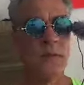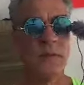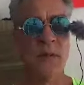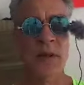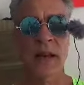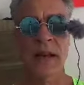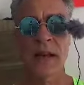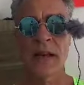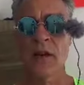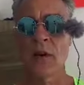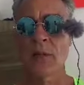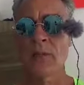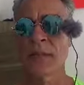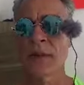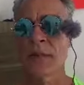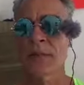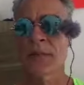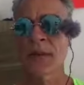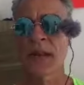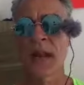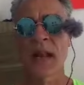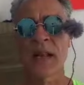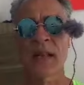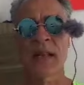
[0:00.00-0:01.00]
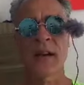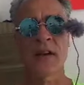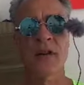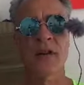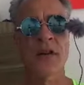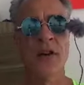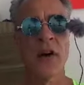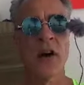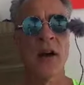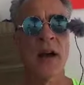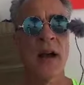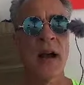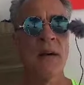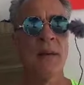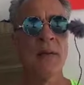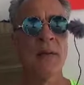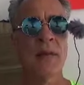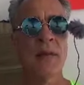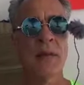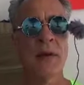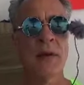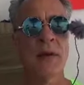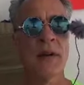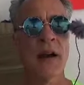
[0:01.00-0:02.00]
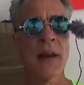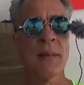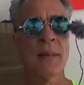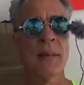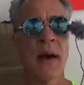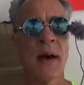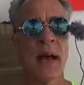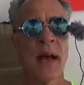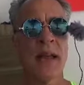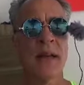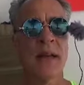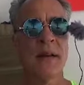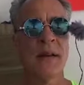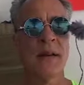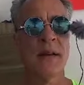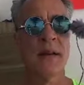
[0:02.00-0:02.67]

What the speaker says: Lady opened up the gate, let her dog out when we were riding by.